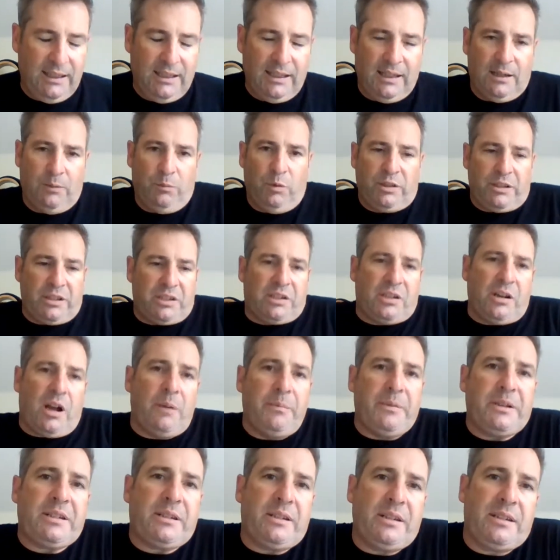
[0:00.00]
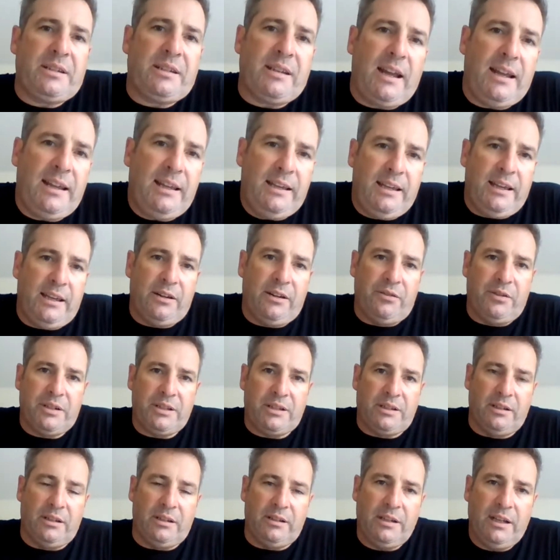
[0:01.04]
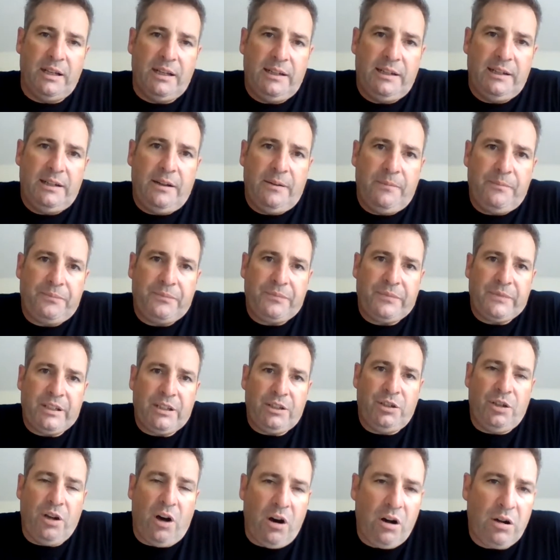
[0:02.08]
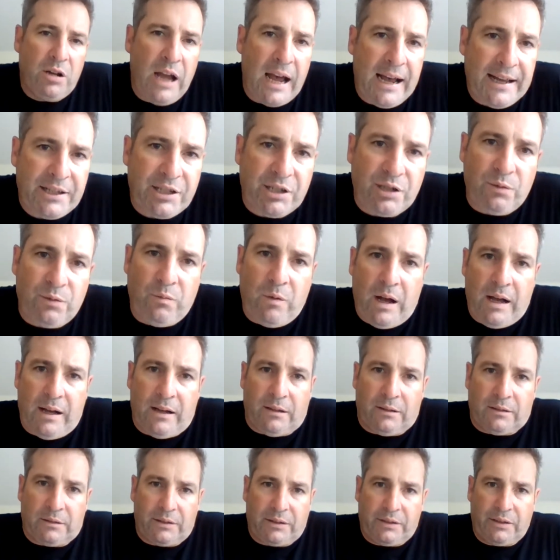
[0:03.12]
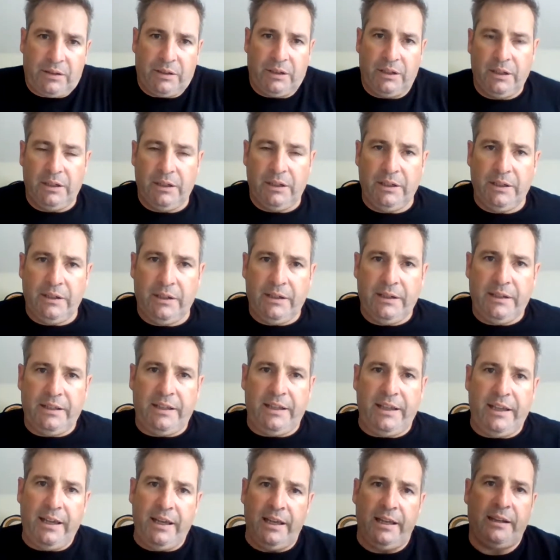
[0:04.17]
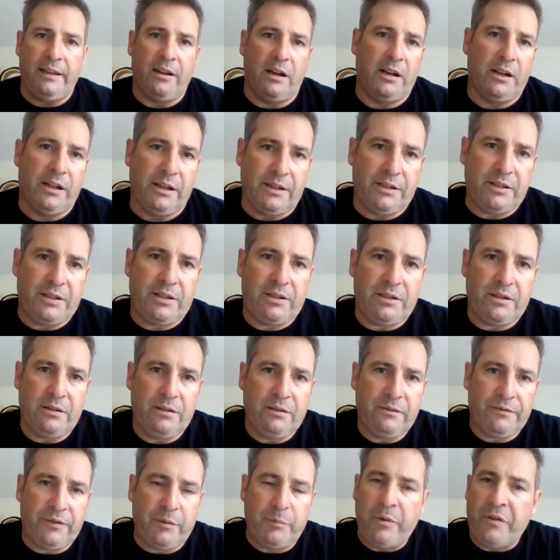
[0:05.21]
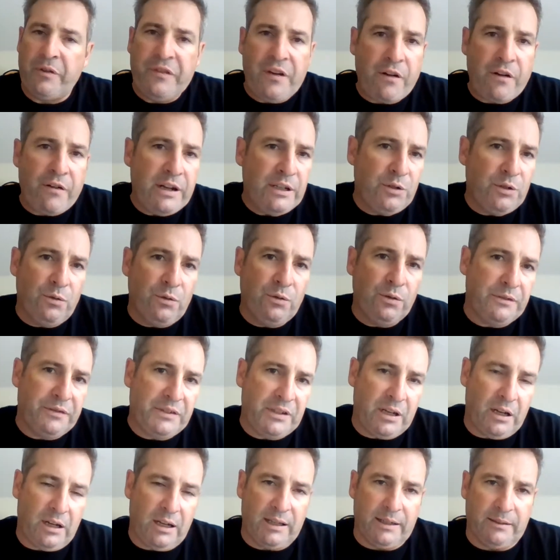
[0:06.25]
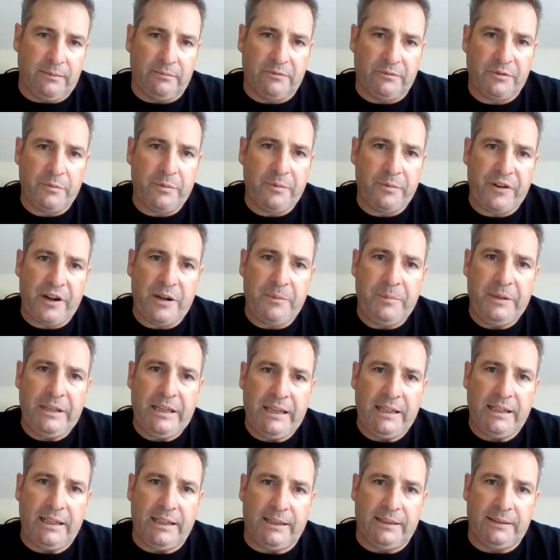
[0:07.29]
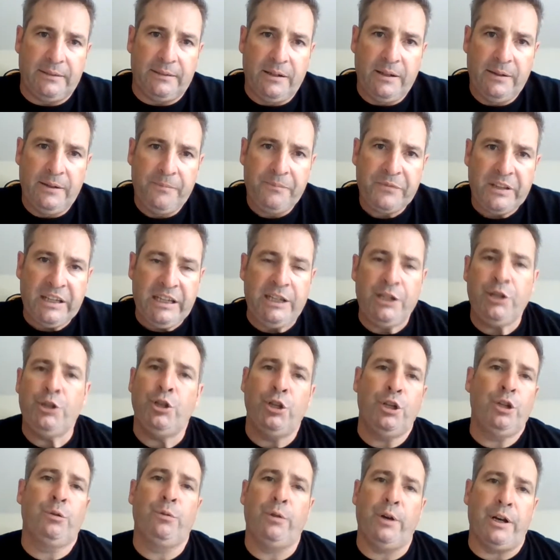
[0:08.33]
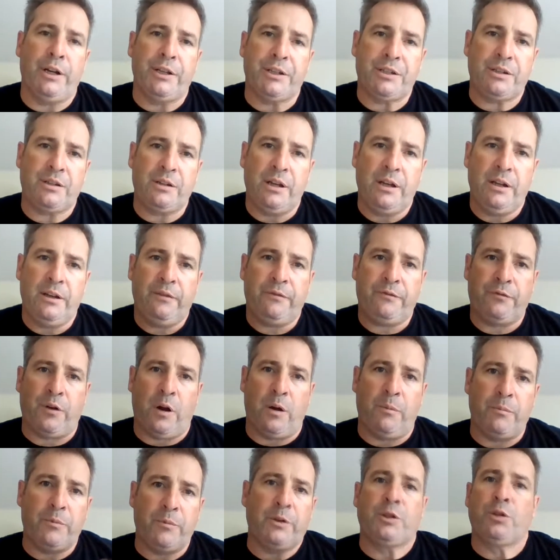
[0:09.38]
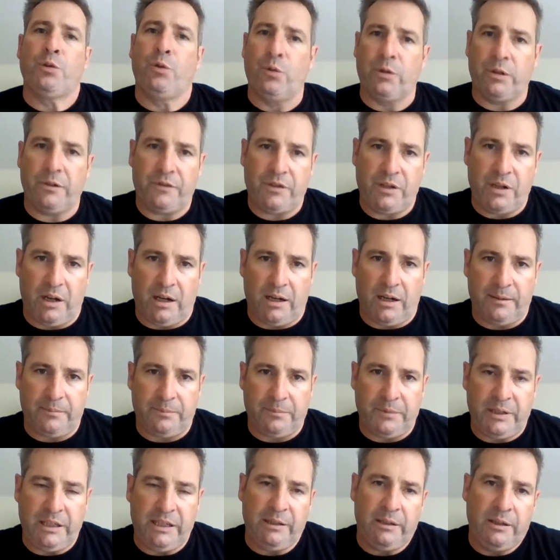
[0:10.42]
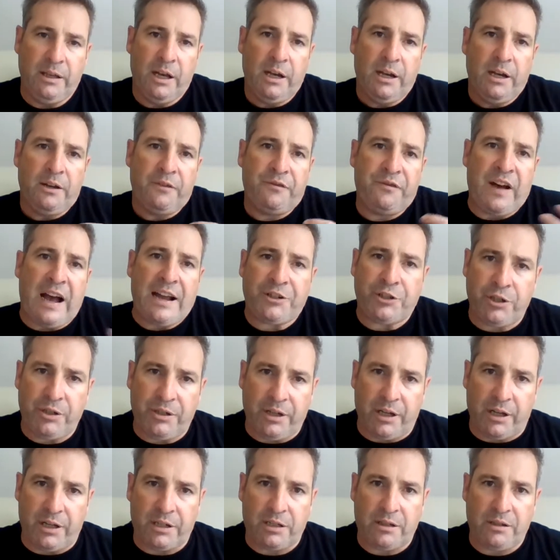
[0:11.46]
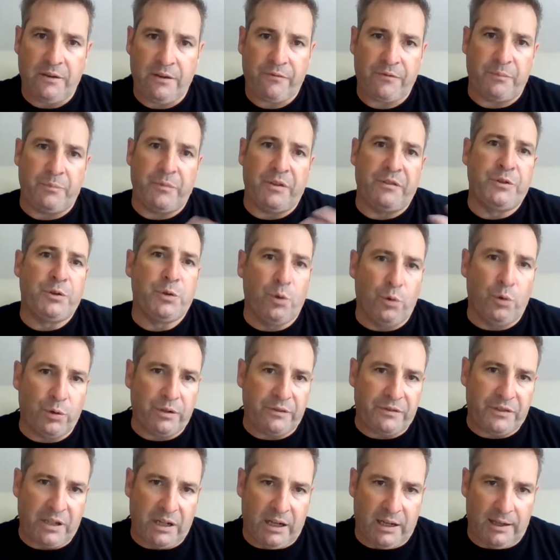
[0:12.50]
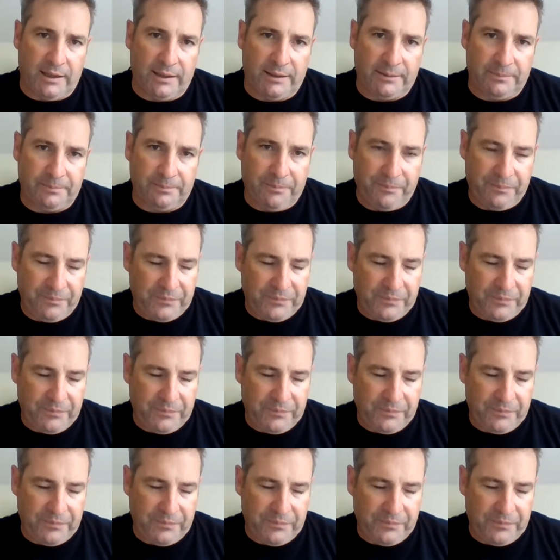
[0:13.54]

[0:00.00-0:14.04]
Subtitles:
And what the psalmist is saying here is that God has dwelt in us from the very dawn of time, from the very beginning. He knew us from the dawn of time. He fashioned us from the dawn of time.